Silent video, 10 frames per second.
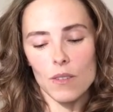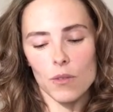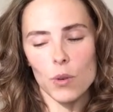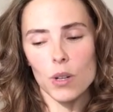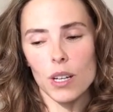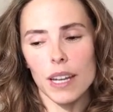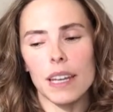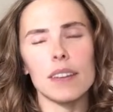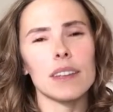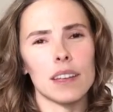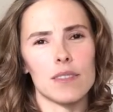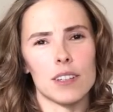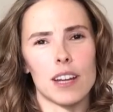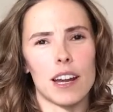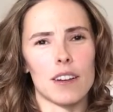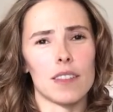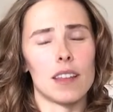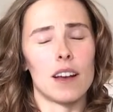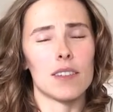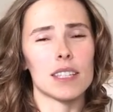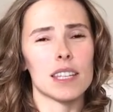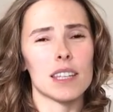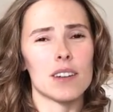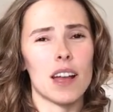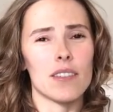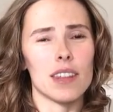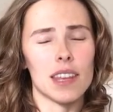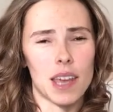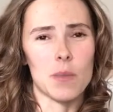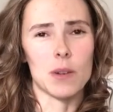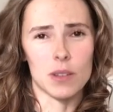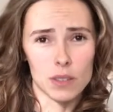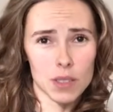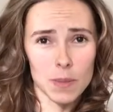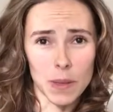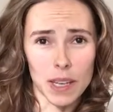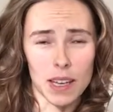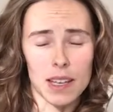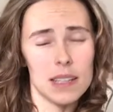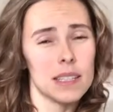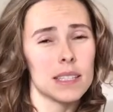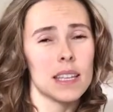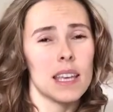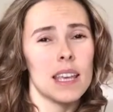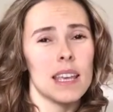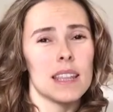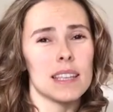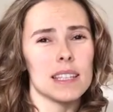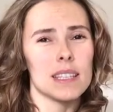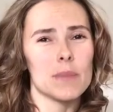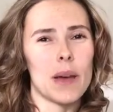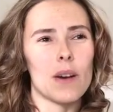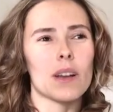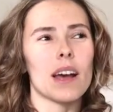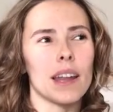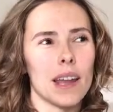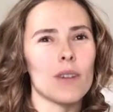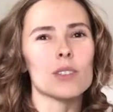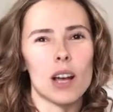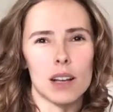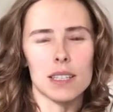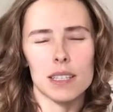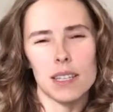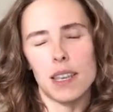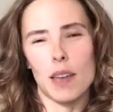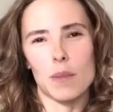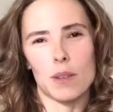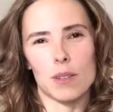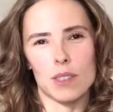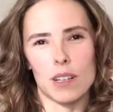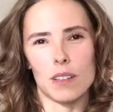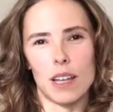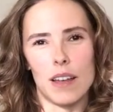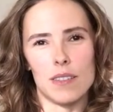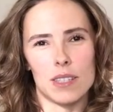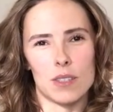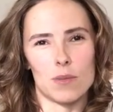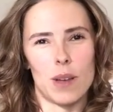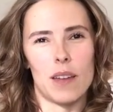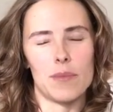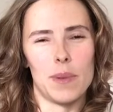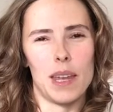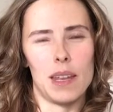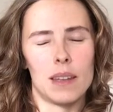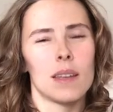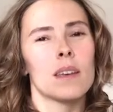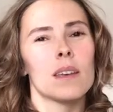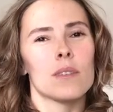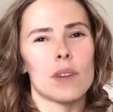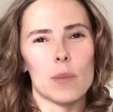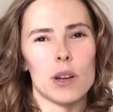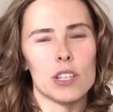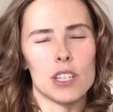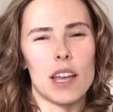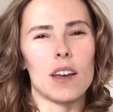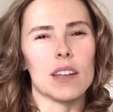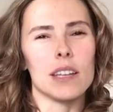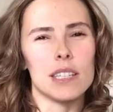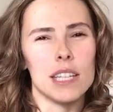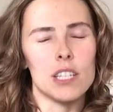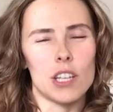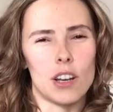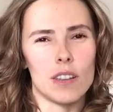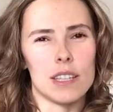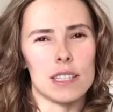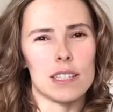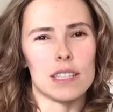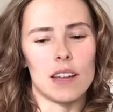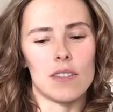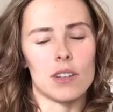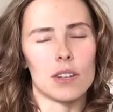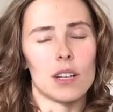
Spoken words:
for healing of your hair. Obviously they don't have any of the chemicals because this is about cutting out toxins and chemicals in our lives. This is why I've made Vibrationality and teaching on this and stuff.